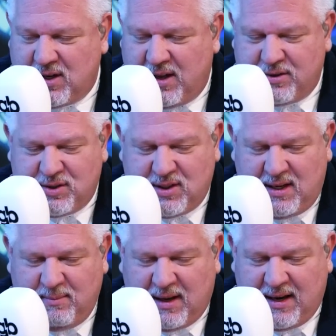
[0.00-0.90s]
and others
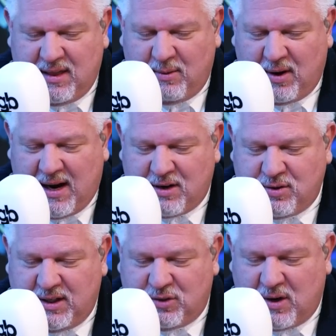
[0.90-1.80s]
seemed like they were actually